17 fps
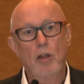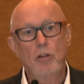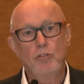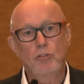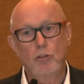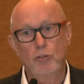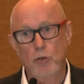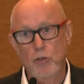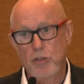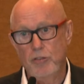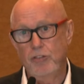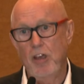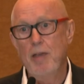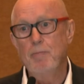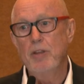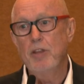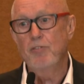do the
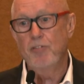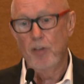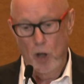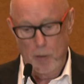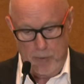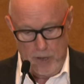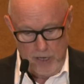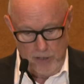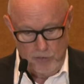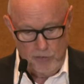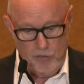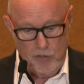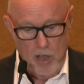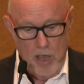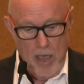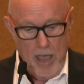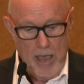same in the Philippines,
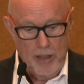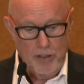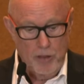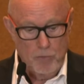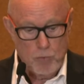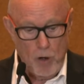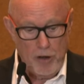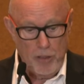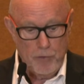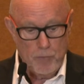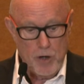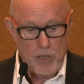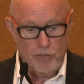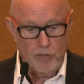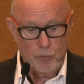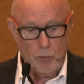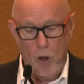and one of the
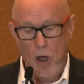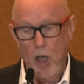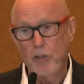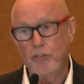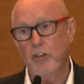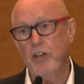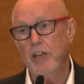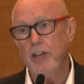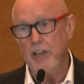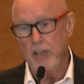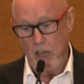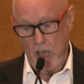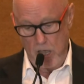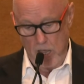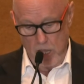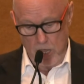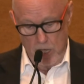reasons why I was in
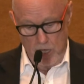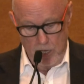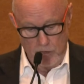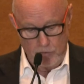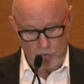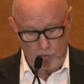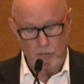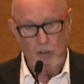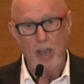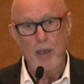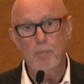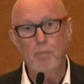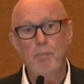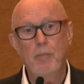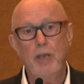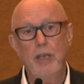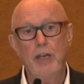India is the
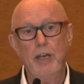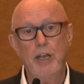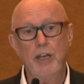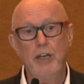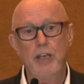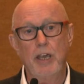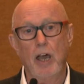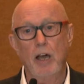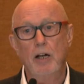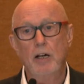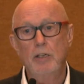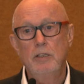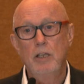same in India.